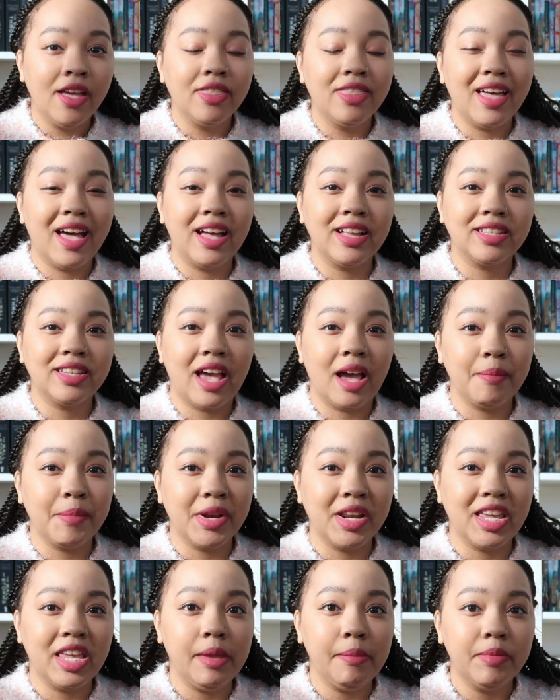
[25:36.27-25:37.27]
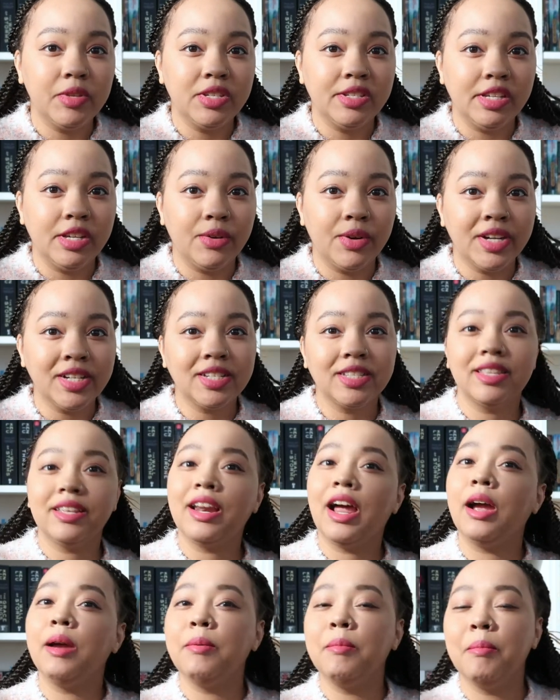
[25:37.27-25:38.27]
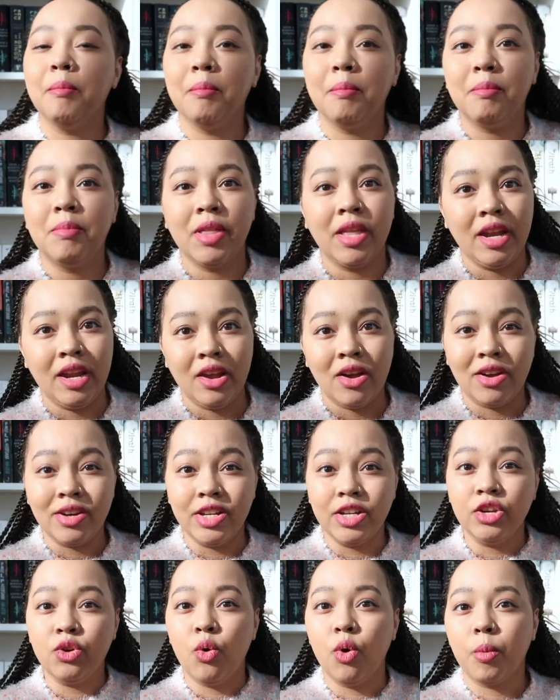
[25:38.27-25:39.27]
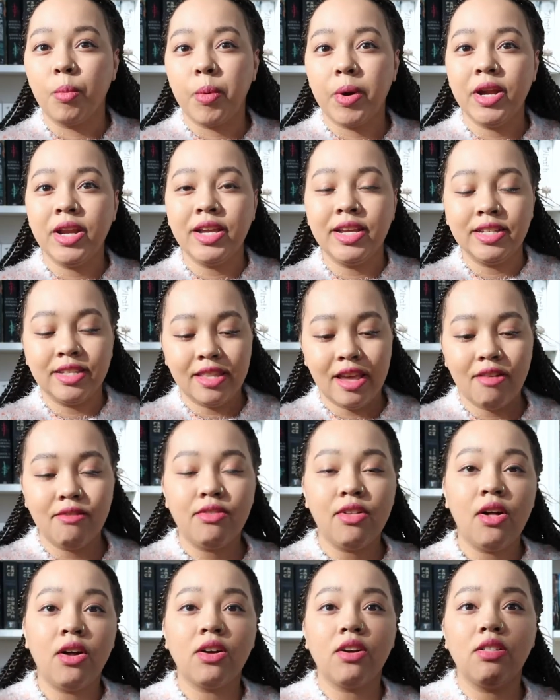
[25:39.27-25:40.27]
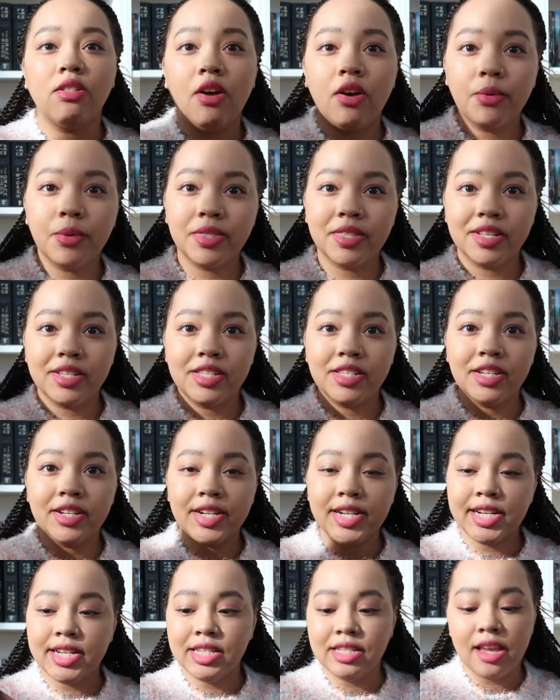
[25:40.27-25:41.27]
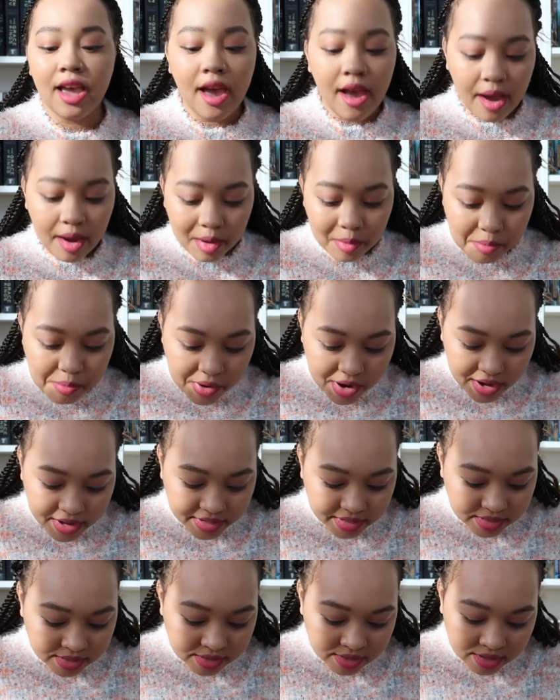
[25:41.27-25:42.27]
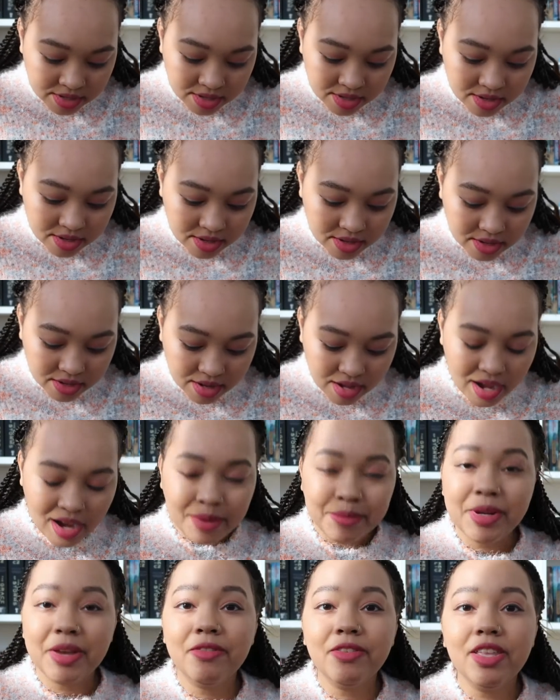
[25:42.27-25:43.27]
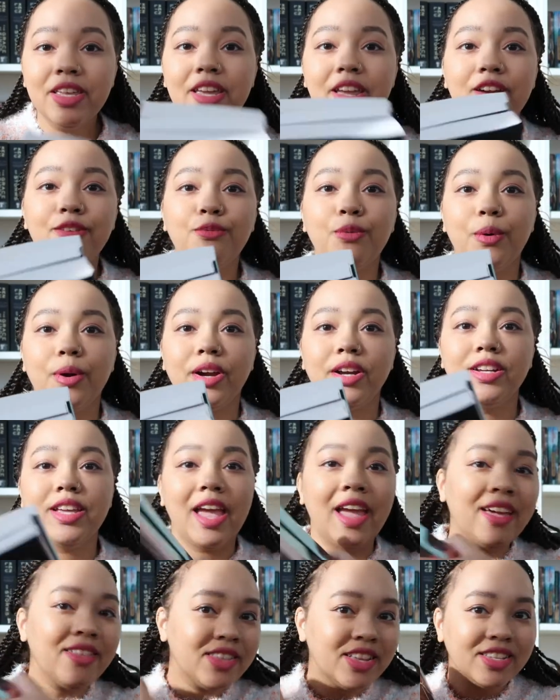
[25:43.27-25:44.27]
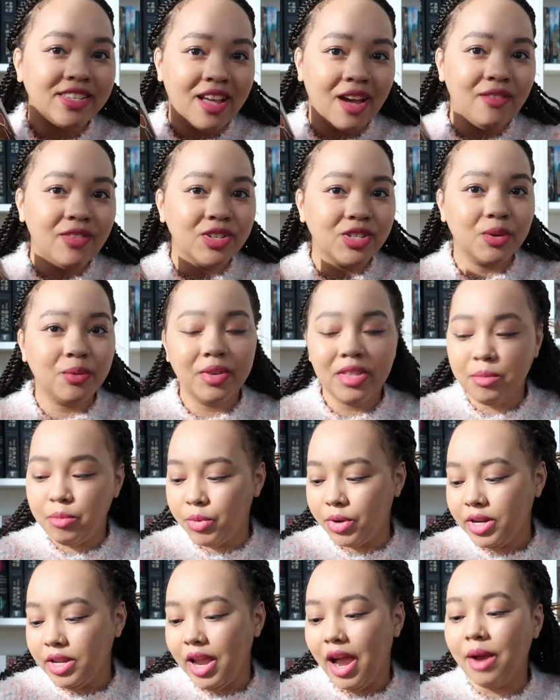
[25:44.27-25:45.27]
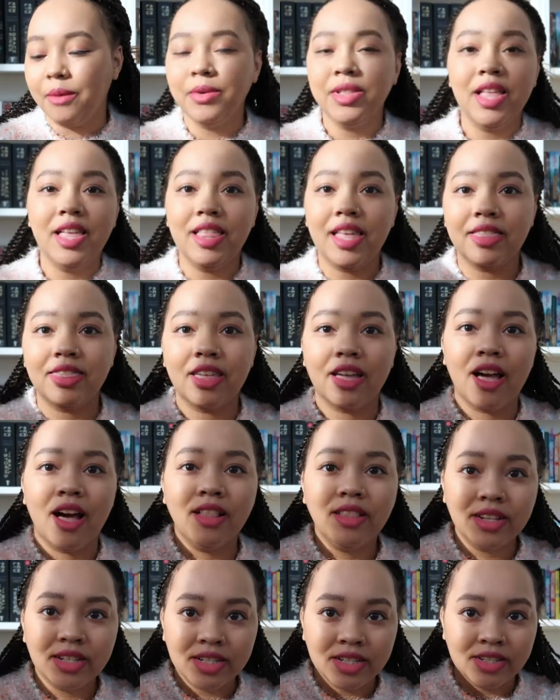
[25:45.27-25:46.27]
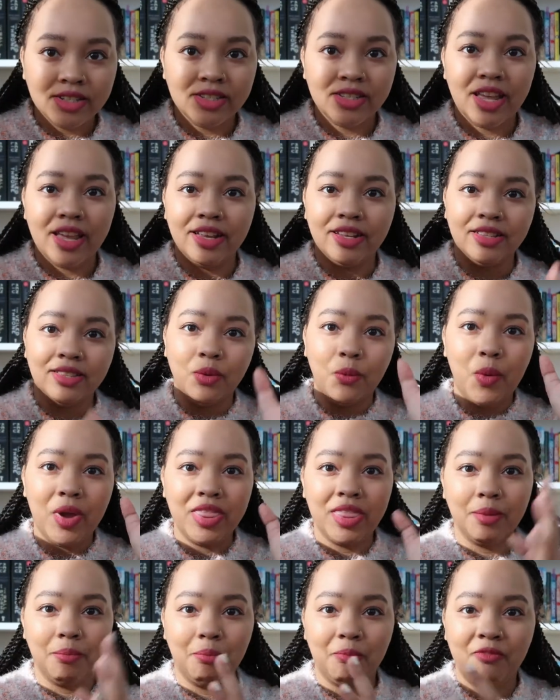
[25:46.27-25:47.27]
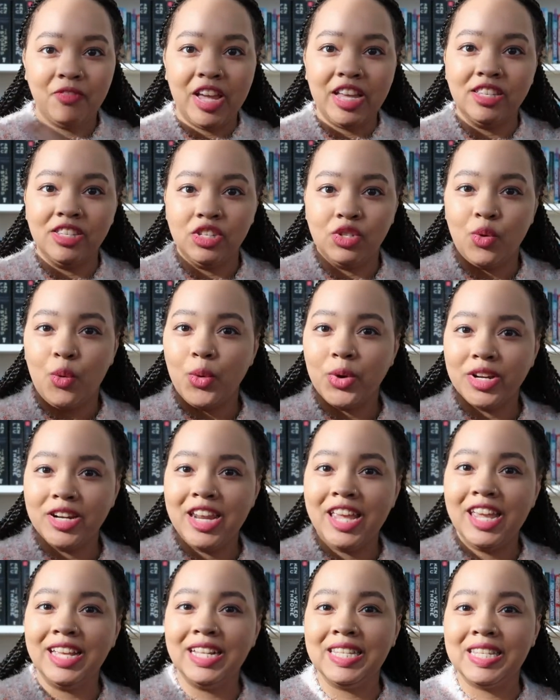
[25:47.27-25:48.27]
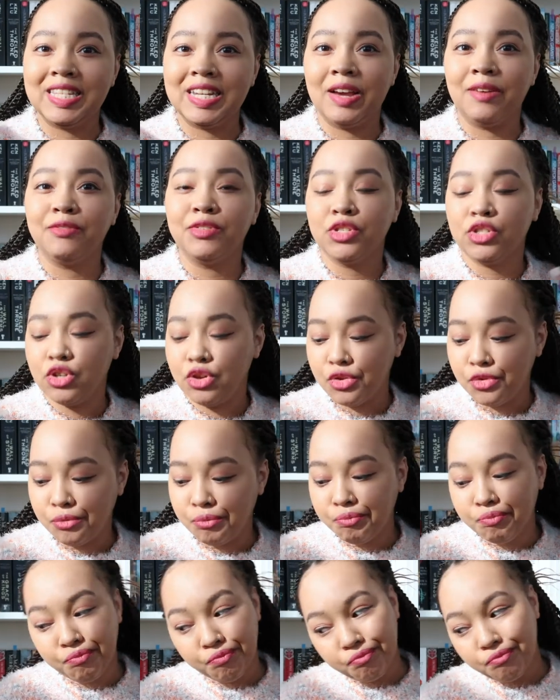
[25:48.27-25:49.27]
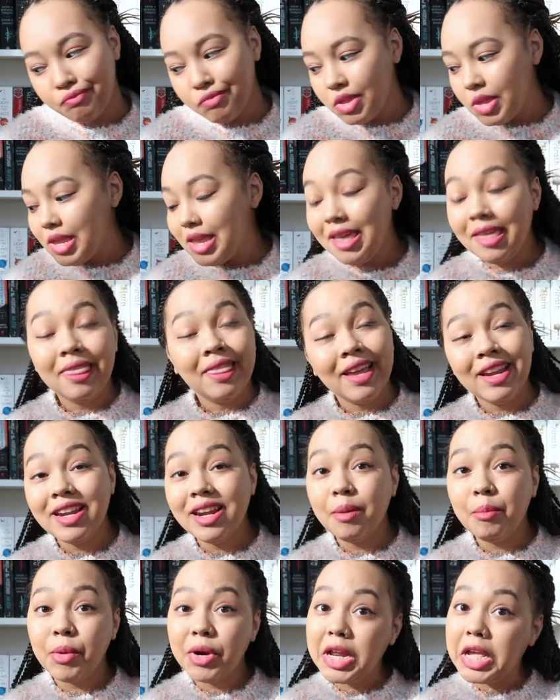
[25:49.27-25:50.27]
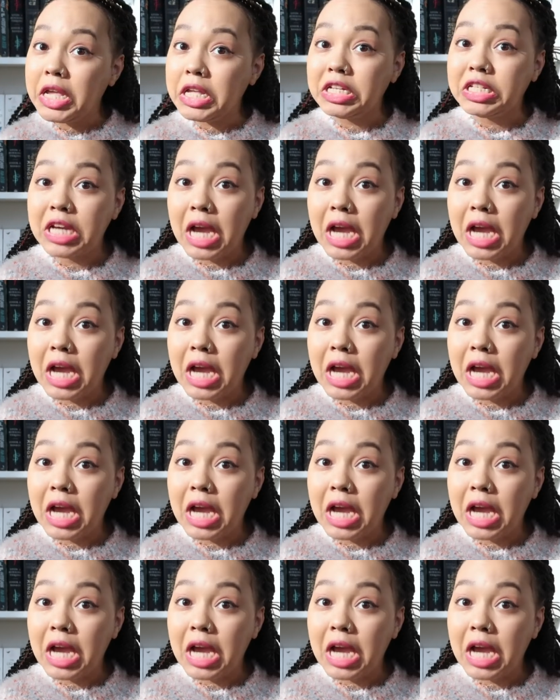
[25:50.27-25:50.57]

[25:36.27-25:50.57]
that I'm gonna keep secret that I'm planning on incorporating into that vlog along with this series, but I'm definitely here for it. And these covers are really pretty. I really like the colors and the way the bases coordinate and stuff, so they did a pretty good